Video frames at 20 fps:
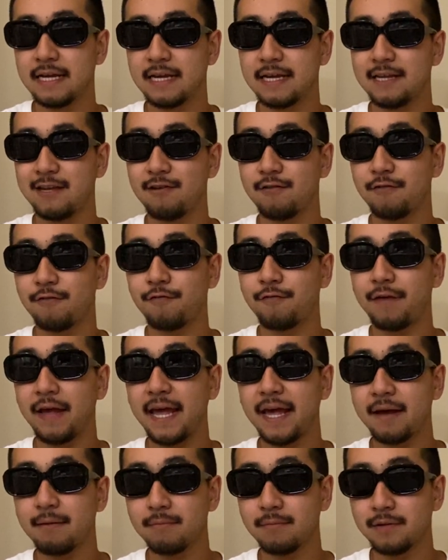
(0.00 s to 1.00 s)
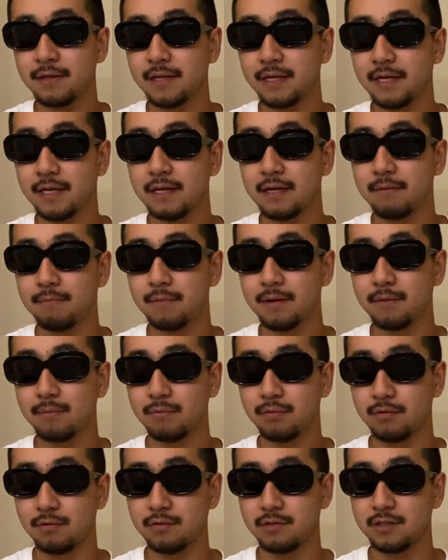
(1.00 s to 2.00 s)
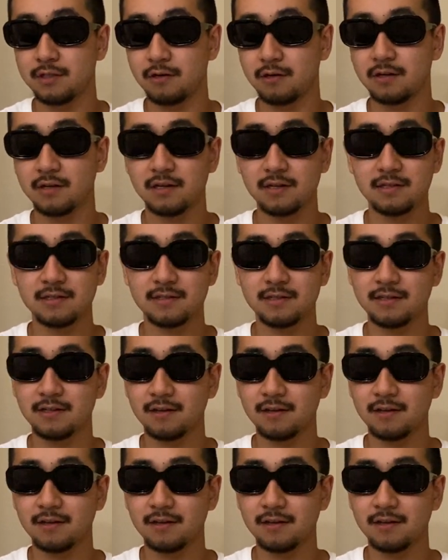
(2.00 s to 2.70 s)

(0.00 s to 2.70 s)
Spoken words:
your family members, your cousin,